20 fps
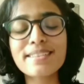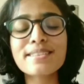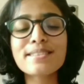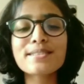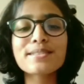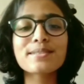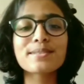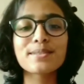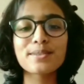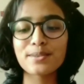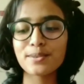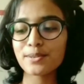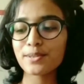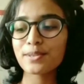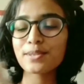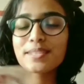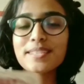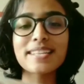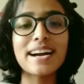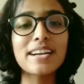So
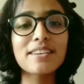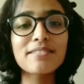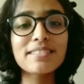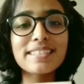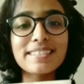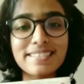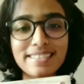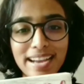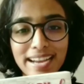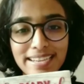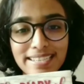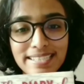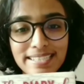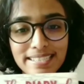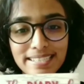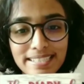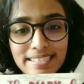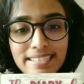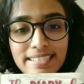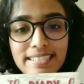you start with the
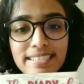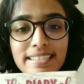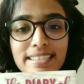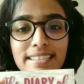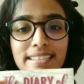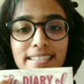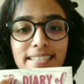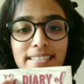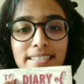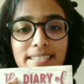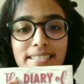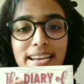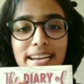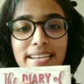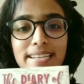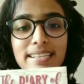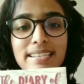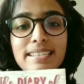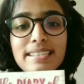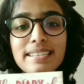title. The
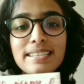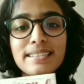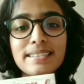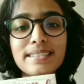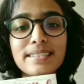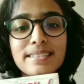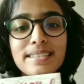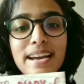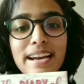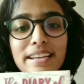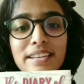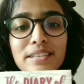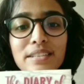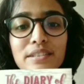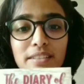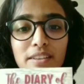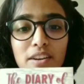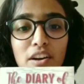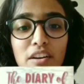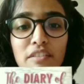title is The Diary
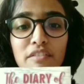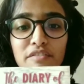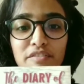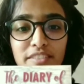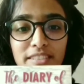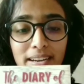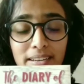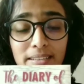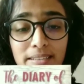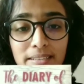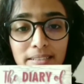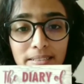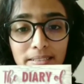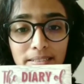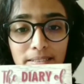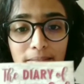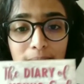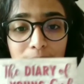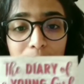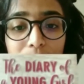of Young
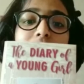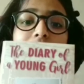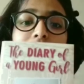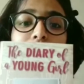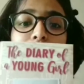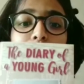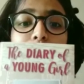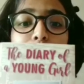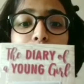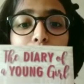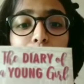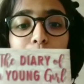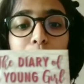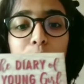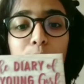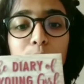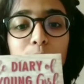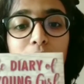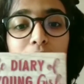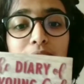Girl. Then you go
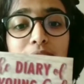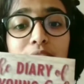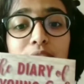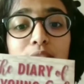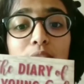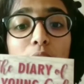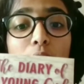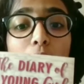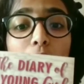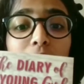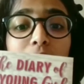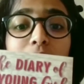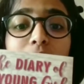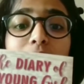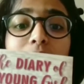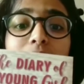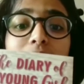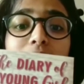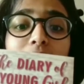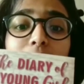towards the
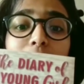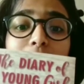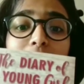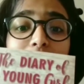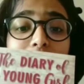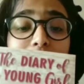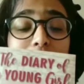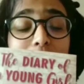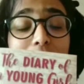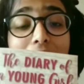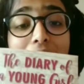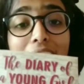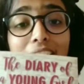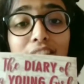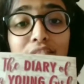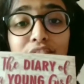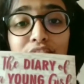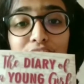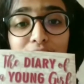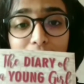author's name, that is
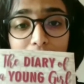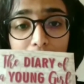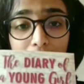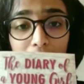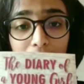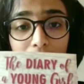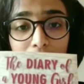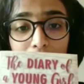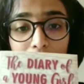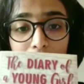Anne Frank.